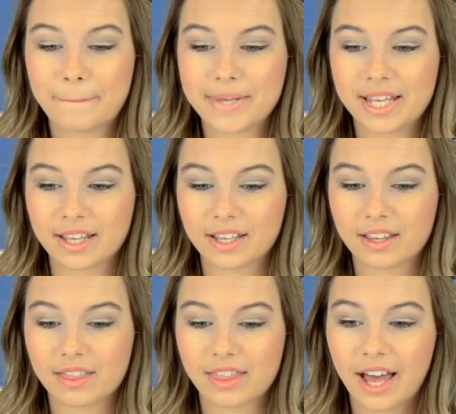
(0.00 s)
being
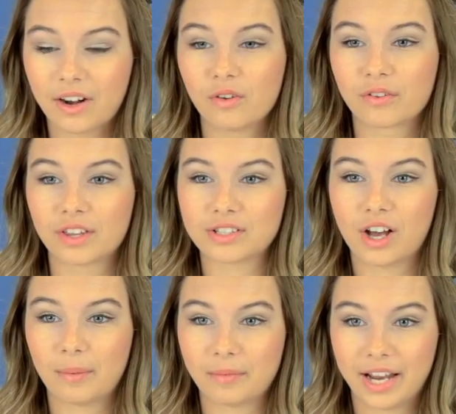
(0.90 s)
that over the
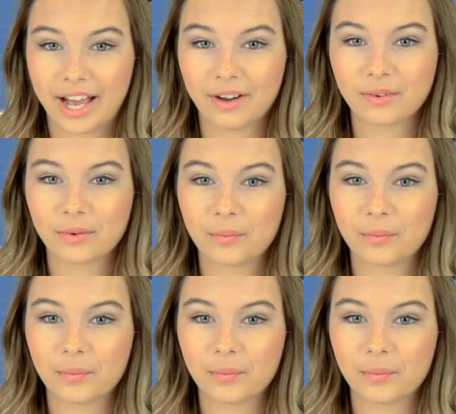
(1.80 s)
top now